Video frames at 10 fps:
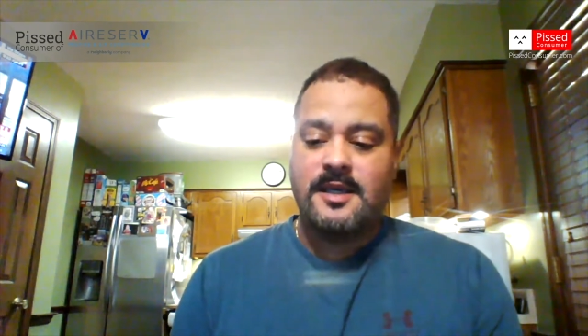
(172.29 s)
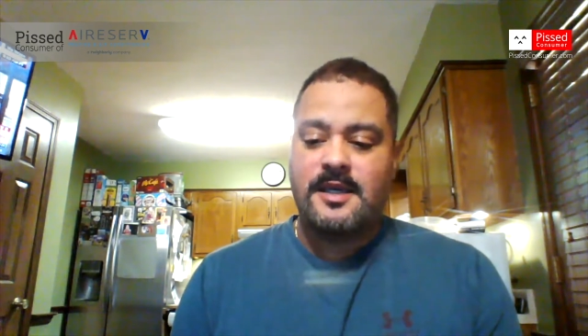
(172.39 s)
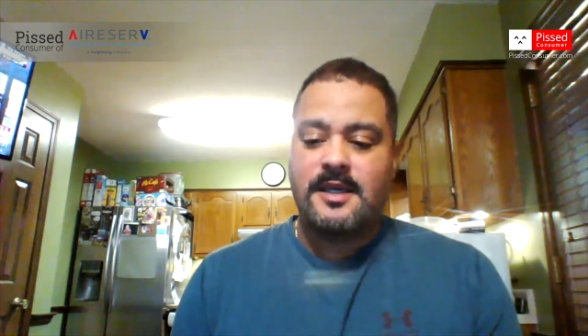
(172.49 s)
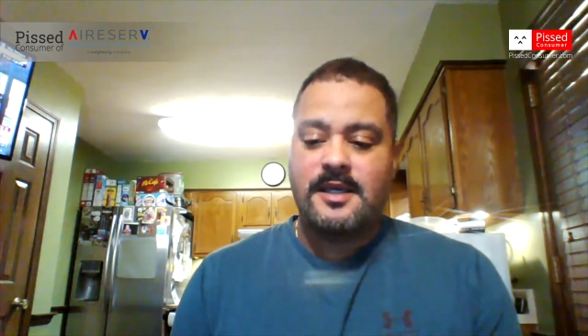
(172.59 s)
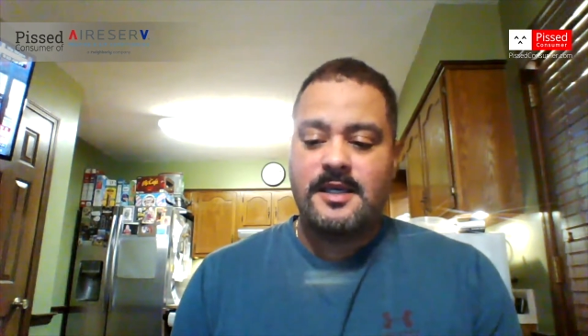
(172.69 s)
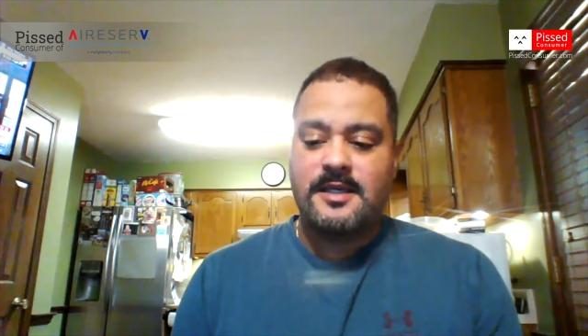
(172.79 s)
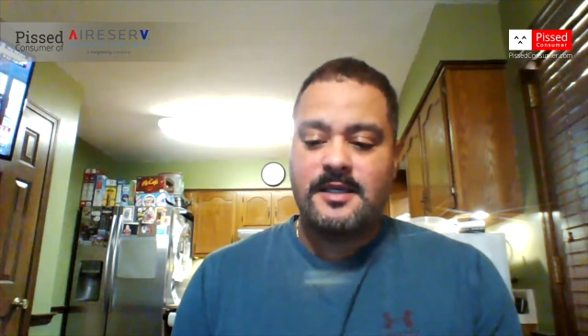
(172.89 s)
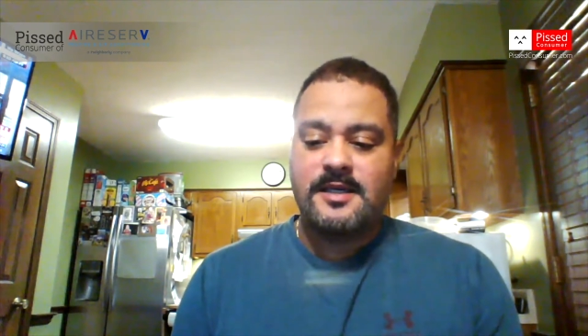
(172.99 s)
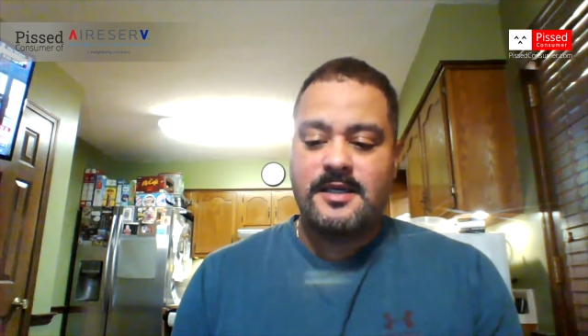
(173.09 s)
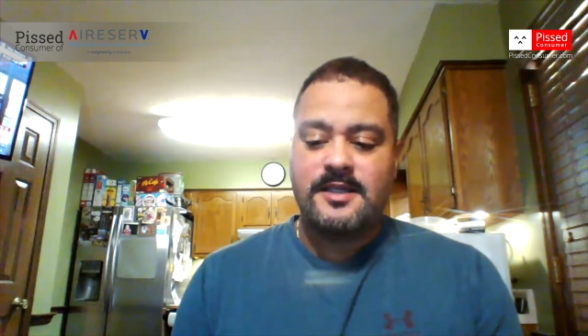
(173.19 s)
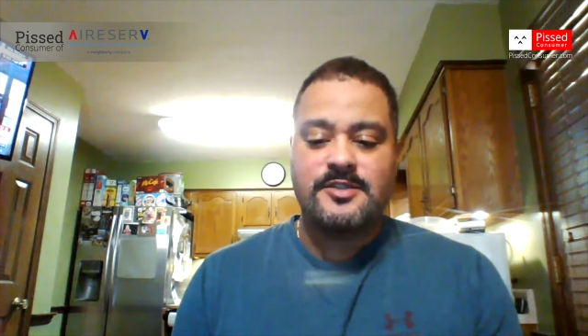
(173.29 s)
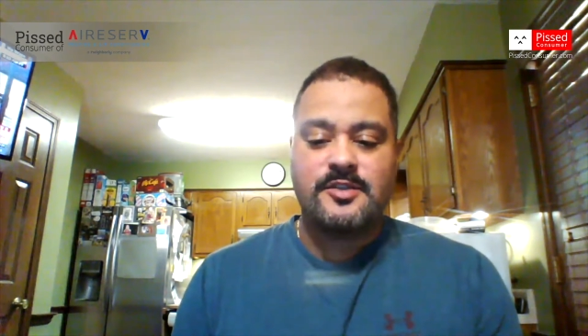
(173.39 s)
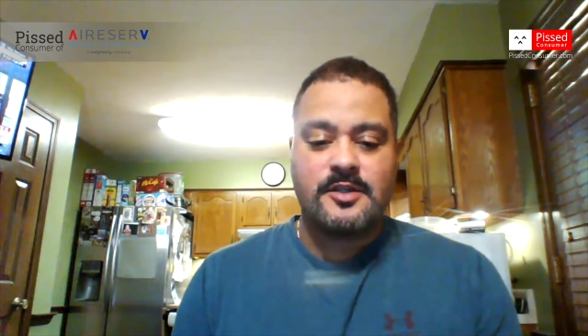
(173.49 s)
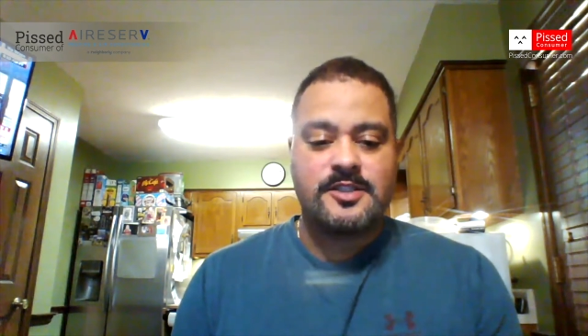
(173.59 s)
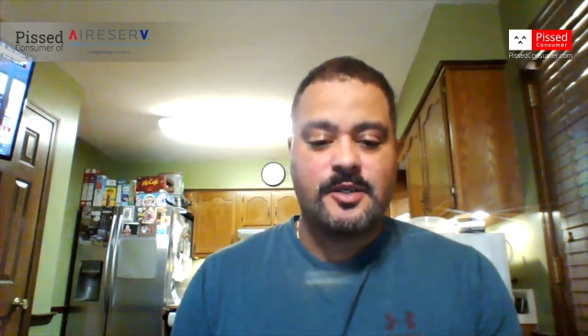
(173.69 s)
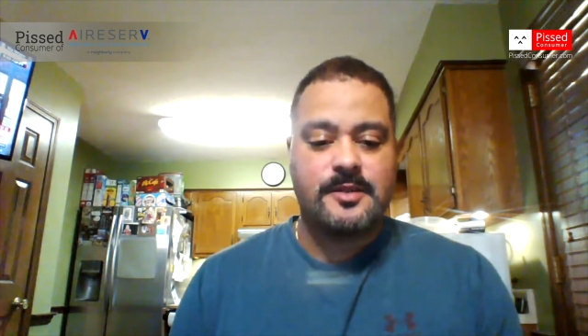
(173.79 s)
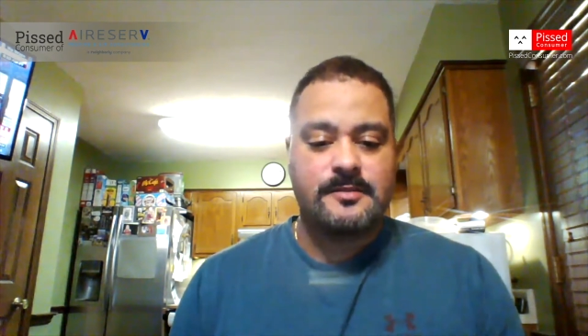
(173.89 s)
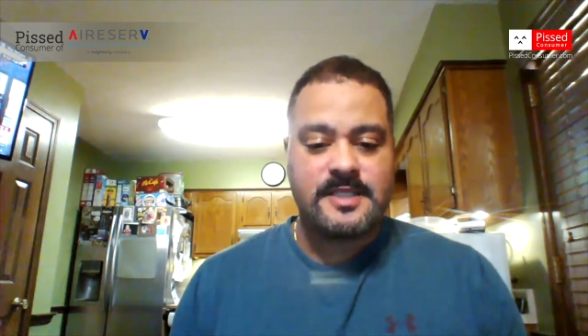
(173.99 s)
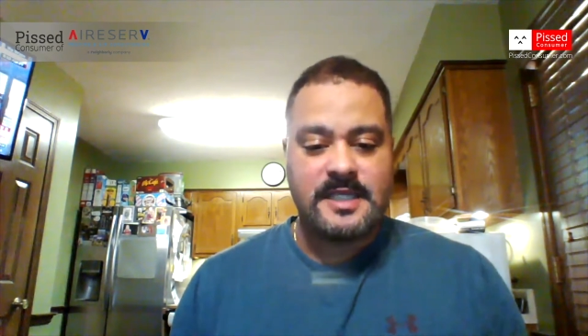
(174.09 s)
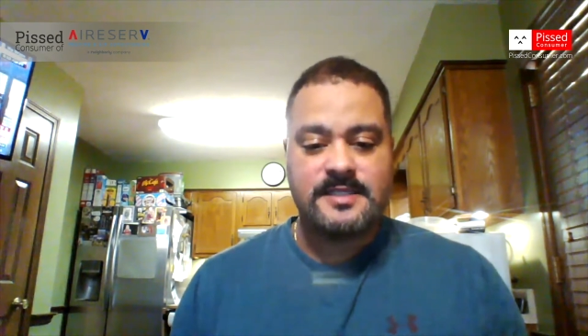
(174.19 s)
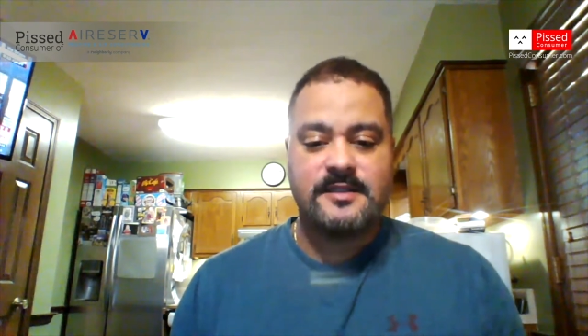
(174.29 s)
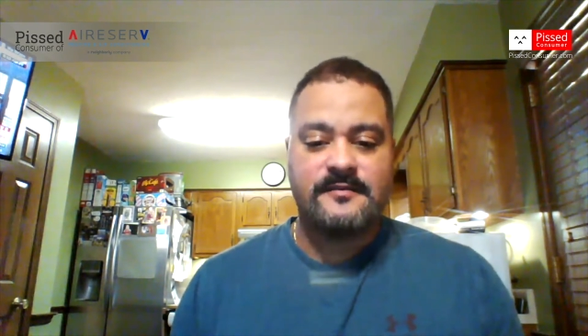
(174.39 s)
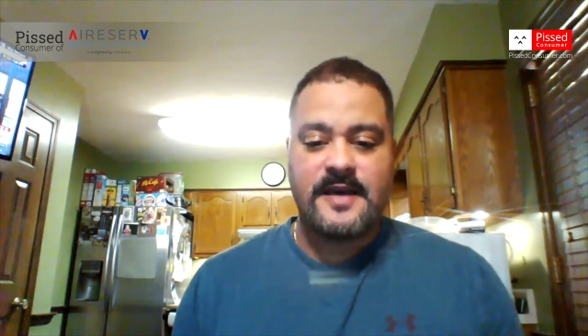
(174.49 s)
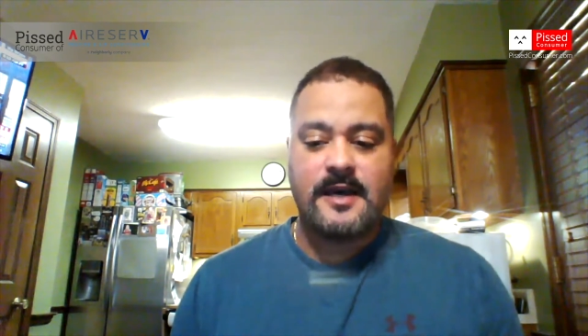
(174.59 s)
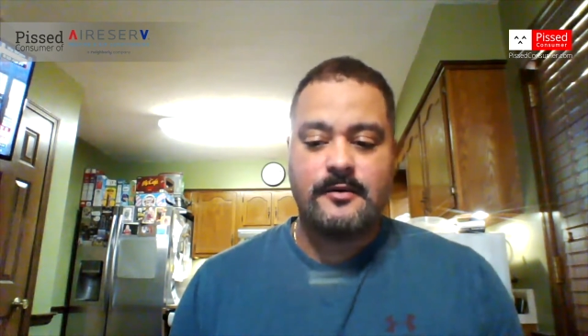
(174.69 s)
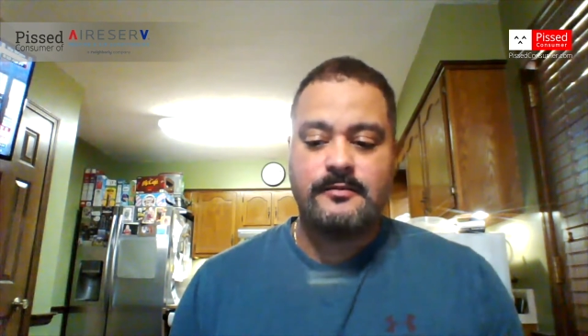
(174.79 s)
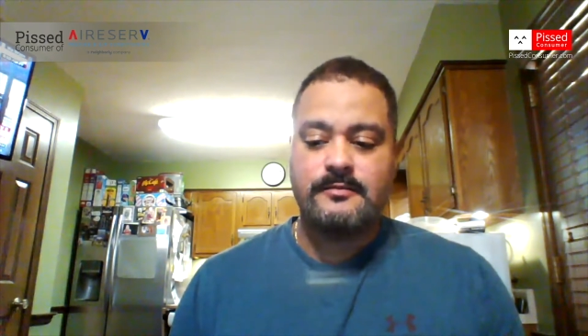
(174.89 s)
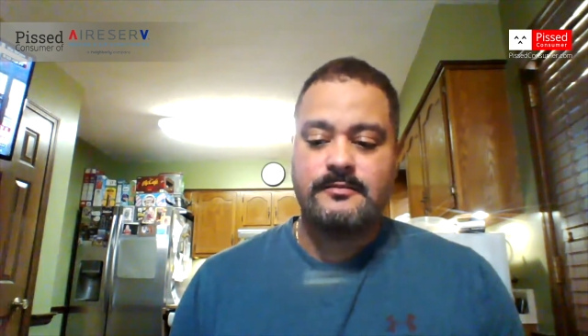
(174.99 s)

and he starts helping them take stuff out.